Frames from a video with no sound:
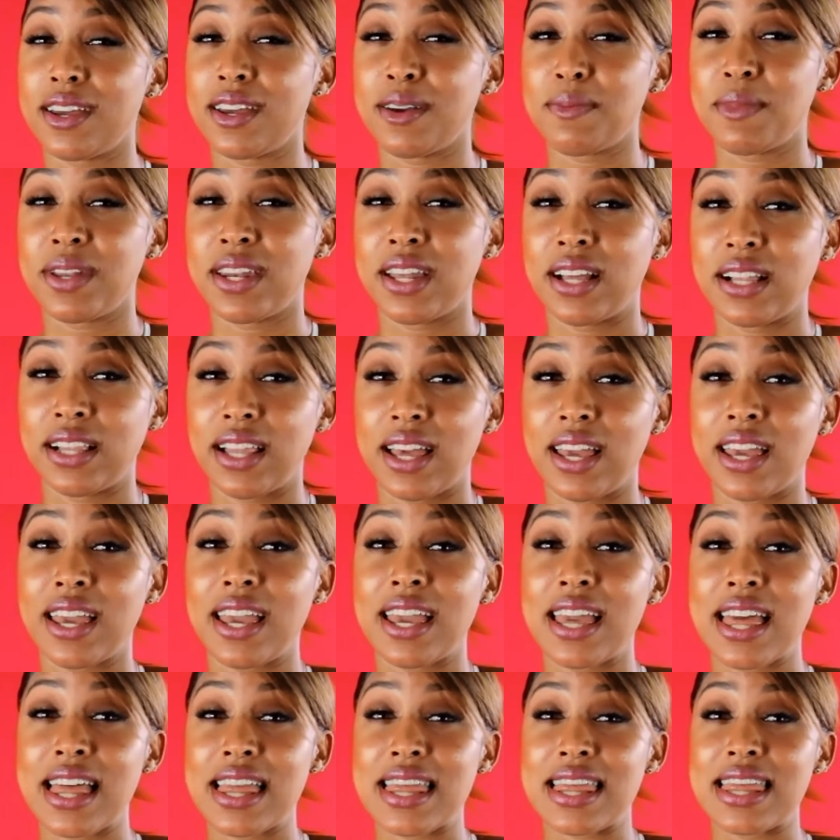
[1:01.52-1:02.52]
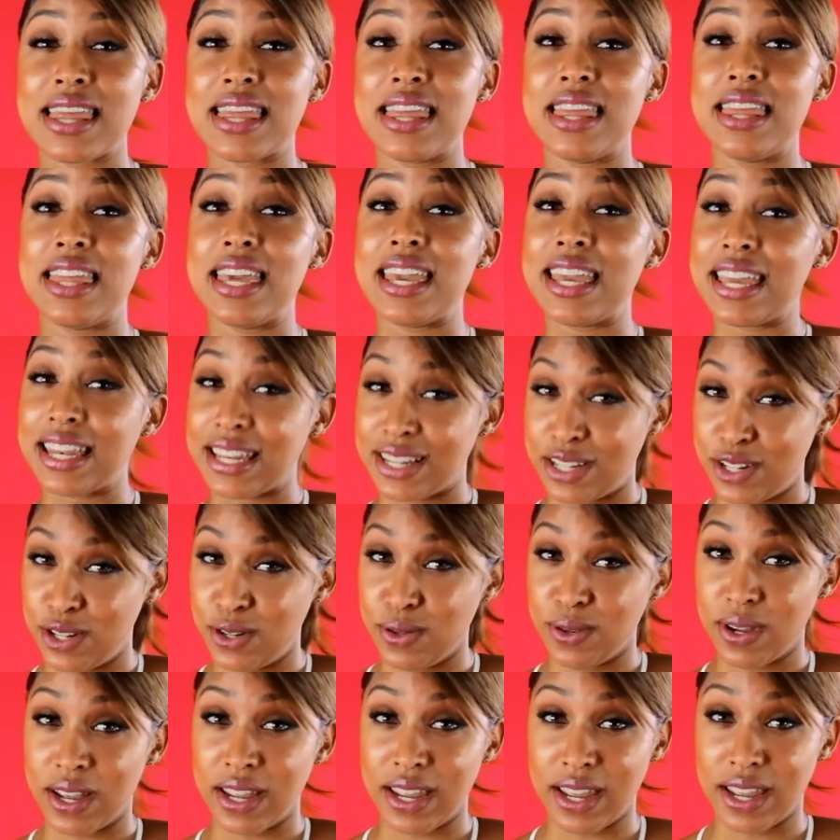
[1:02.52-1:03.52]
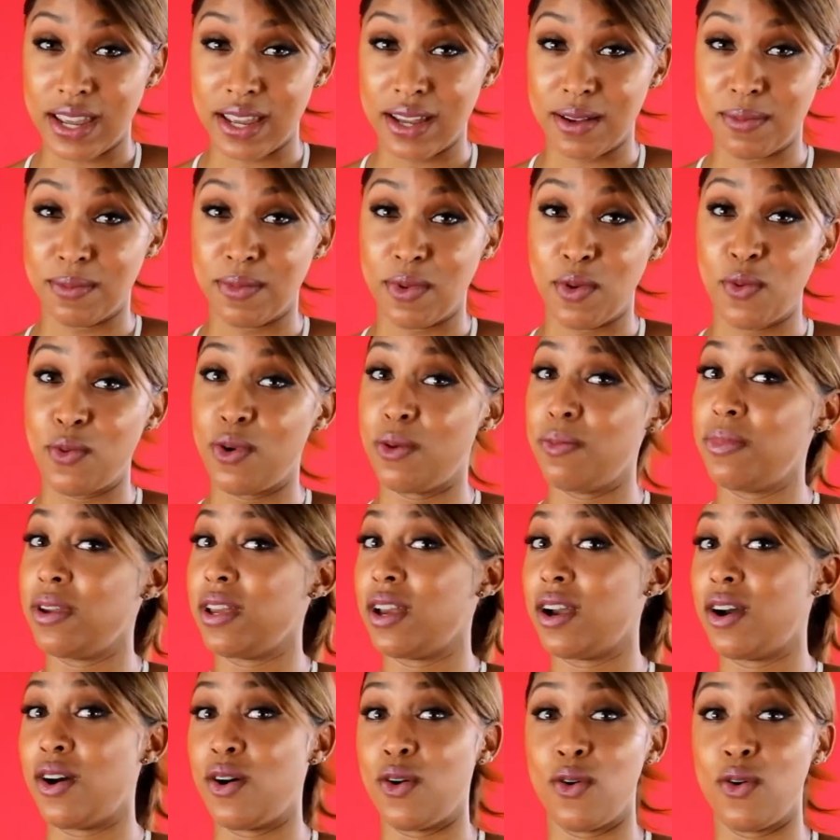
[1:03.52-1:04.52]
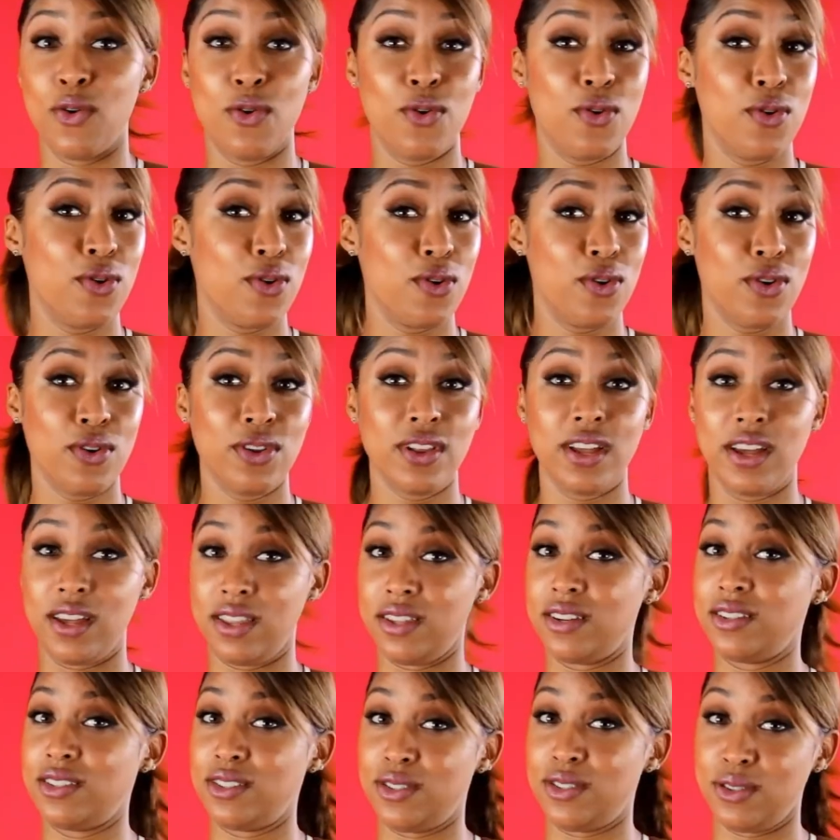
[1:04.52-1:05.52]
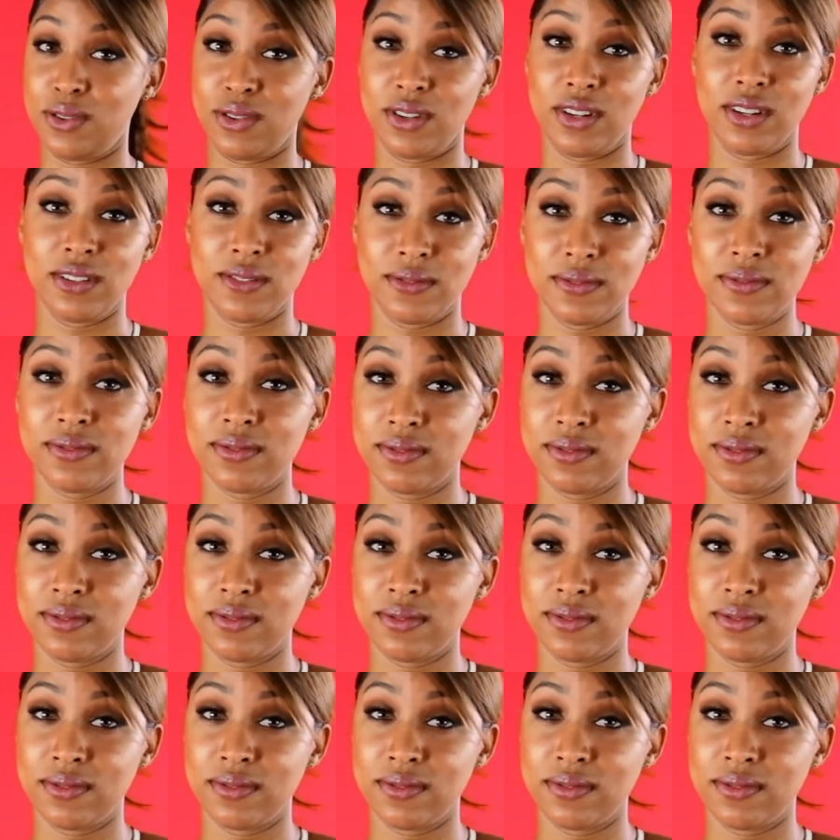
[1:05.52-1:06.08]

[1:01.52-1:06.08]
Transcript: a.m in la then 2 a.m will be a whole other story